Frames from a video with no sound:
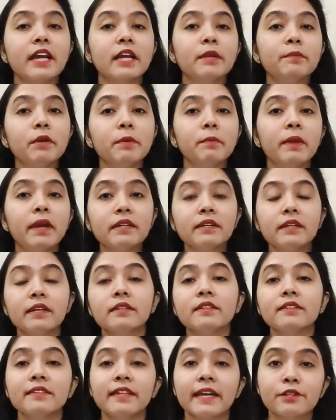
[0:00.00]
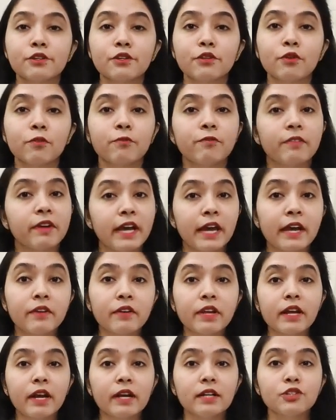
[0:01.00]
can be made in the sector of
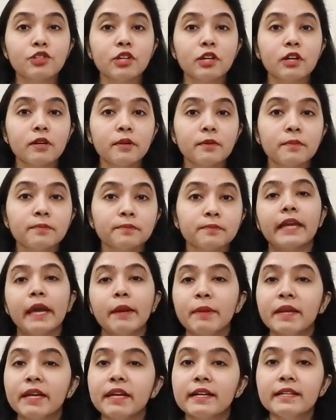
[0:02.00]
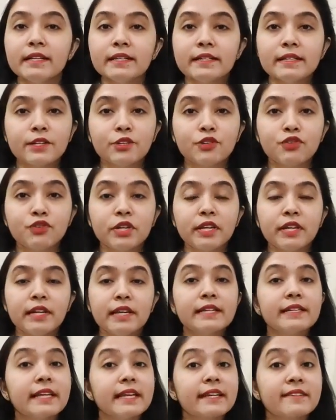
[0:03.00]
agriculture, chemical industry,
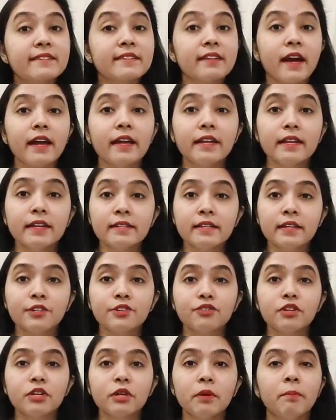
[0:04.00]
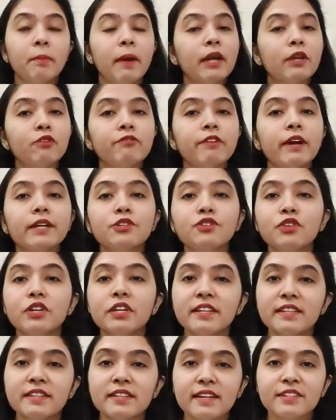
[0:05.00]
textile industry,
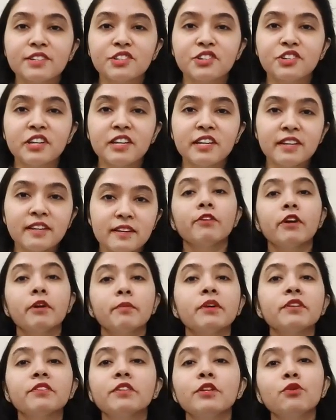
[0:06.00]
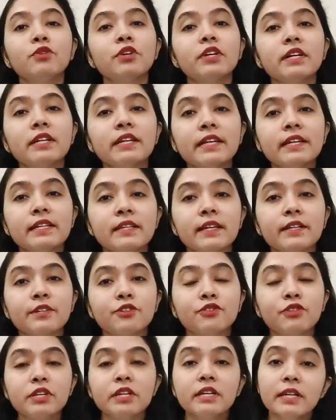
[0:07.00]
manufacturing industry, pharmaceutical
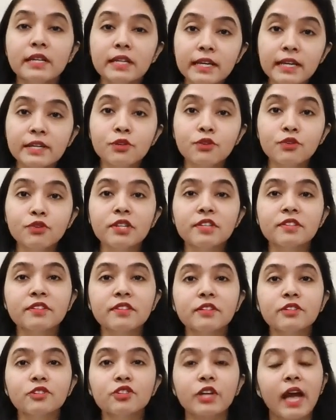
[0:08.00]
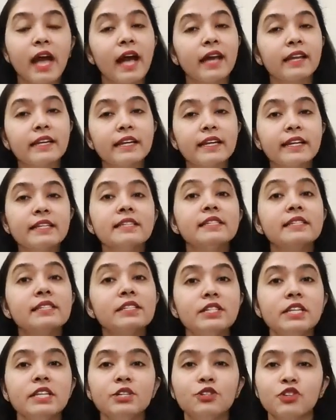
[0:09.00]
industry, in research and in
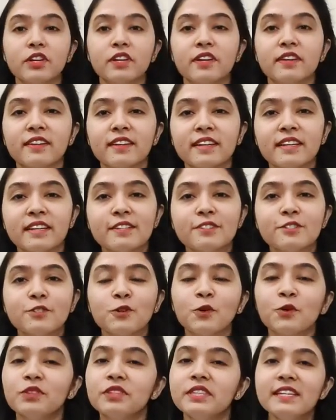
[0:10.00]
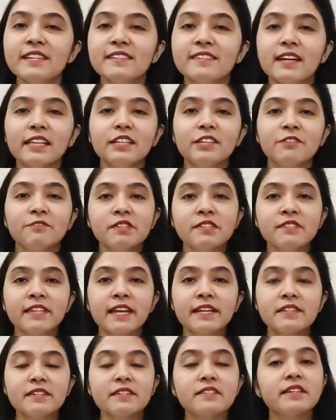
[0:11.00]
teaching. So these are the different
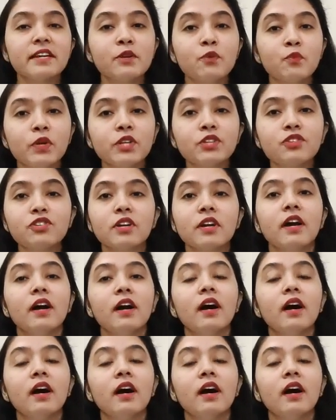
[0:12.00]
sectors in which